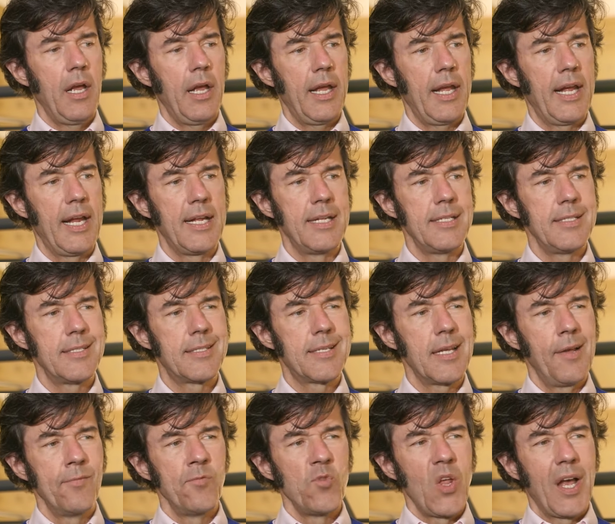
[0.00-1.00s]
And
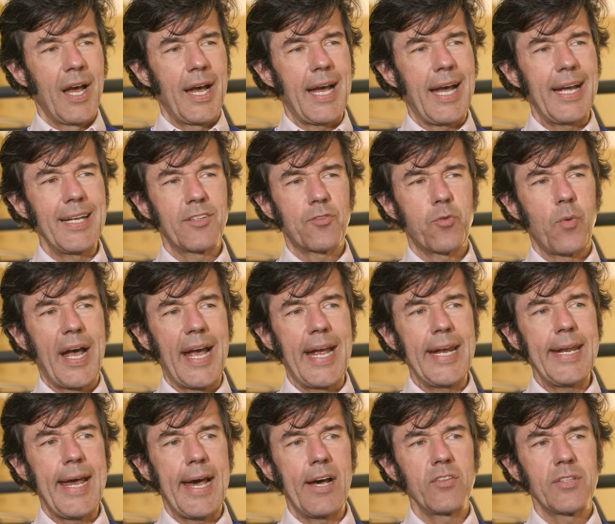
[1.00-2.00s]
I
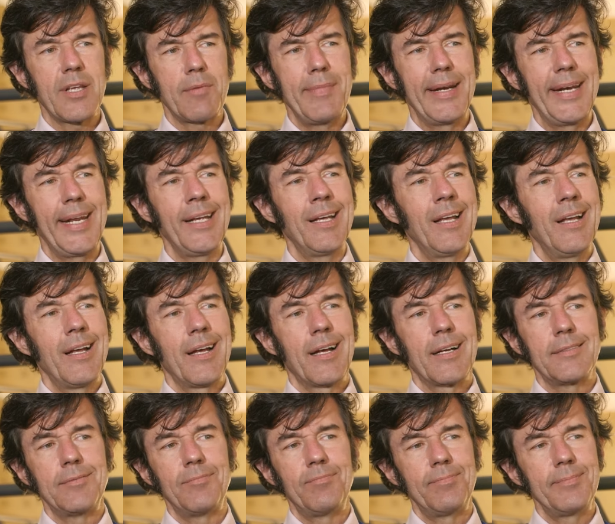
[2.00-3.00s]
tried out,
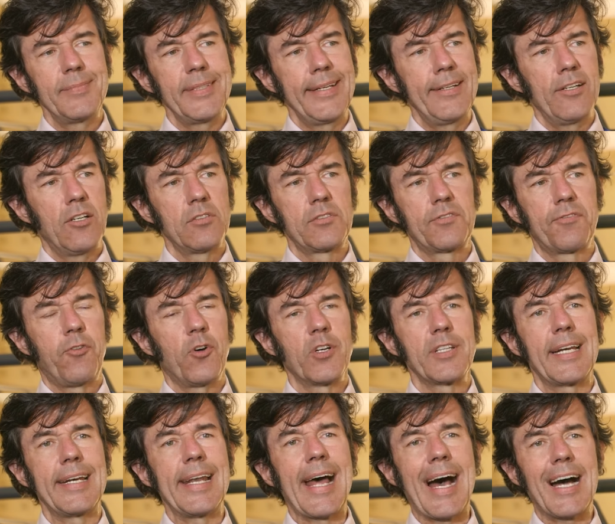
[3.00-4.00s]
for
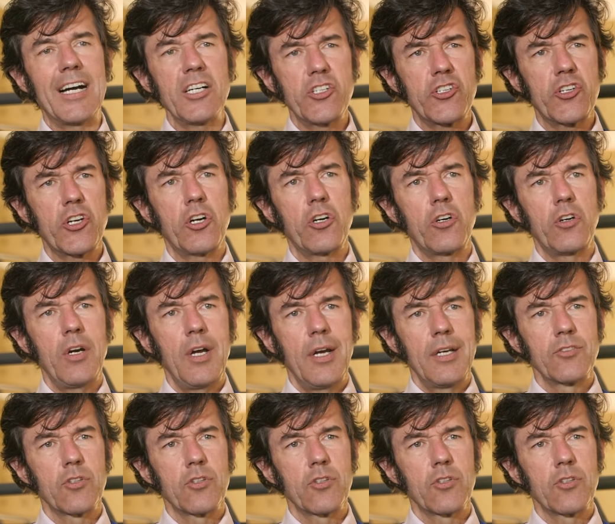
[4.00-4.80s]
the larger,